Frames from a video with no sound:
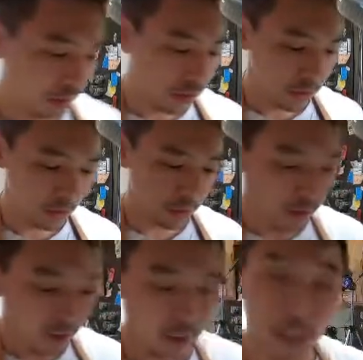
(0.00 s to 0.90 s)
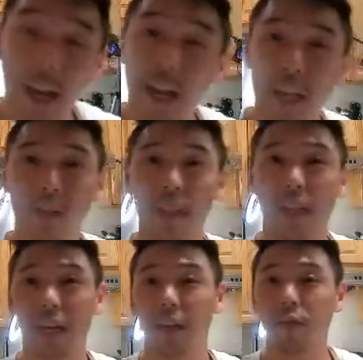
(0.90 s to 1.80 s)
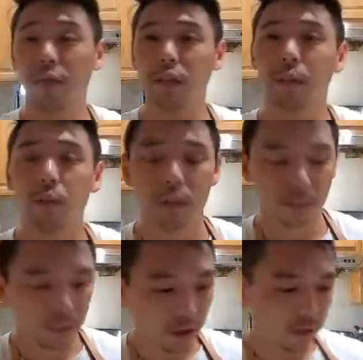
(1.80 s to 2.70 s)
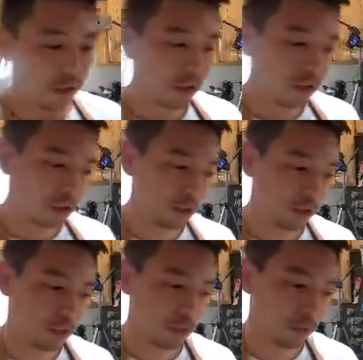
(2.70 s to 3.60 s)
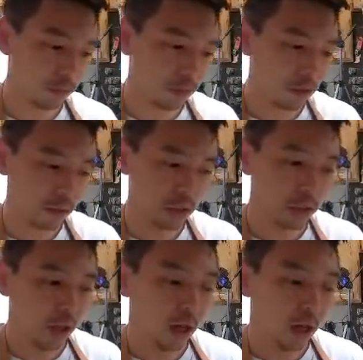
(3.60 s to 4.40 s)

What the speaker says: So that GIF recipe was a part of another series that we've been doing